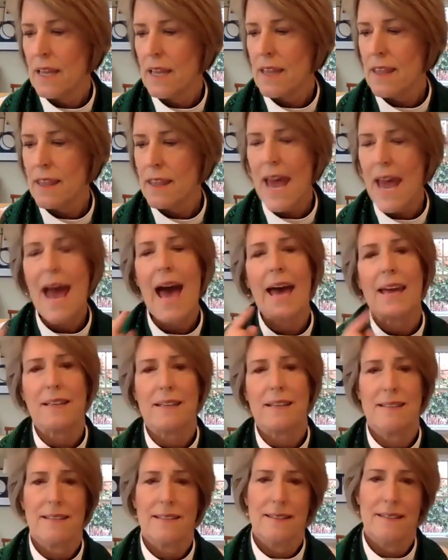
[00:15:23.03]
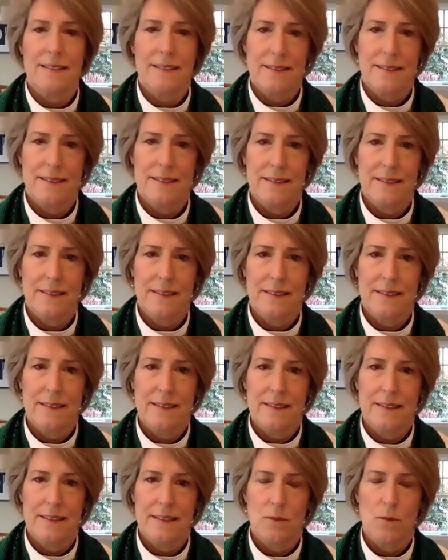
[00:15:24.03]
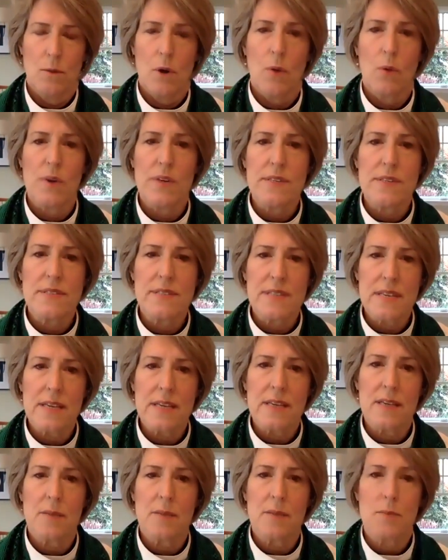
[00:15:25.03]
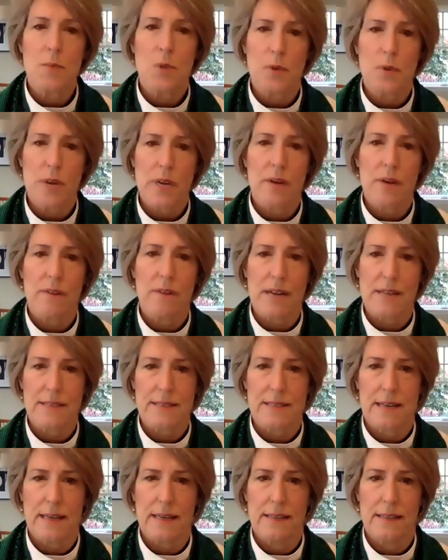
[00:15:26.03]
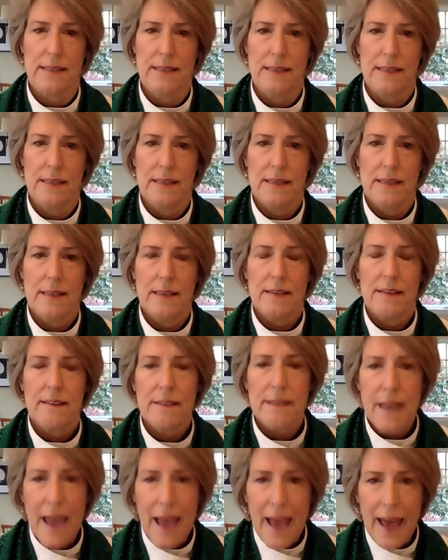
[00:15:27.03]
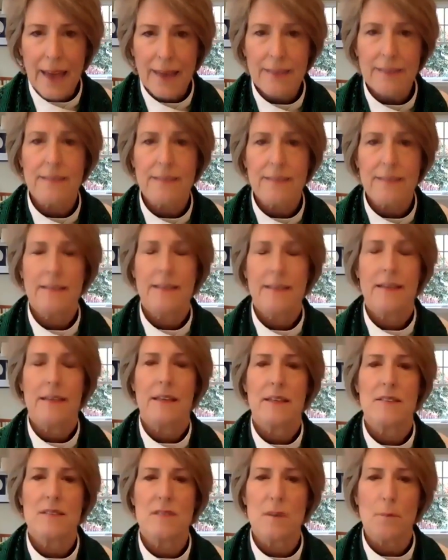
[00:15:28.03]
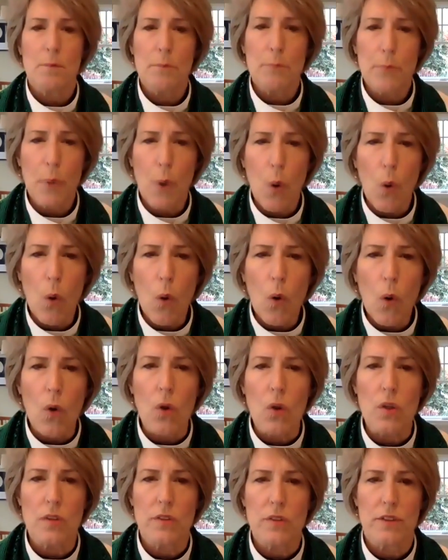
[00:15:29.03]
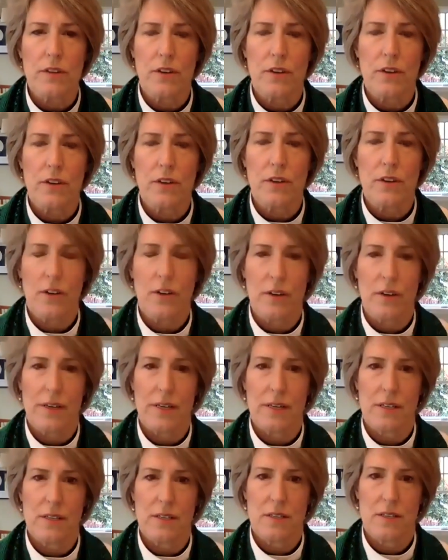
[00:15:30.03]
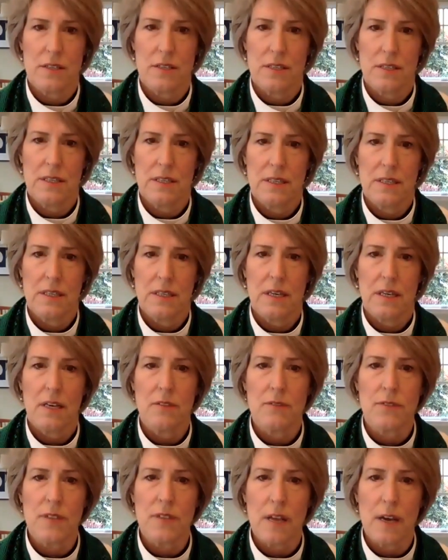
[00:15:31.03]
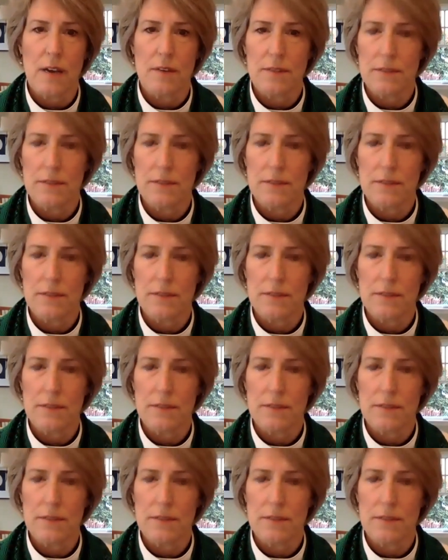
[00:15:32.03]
That, what we see in Maria Ressa, that is the bold courage of love.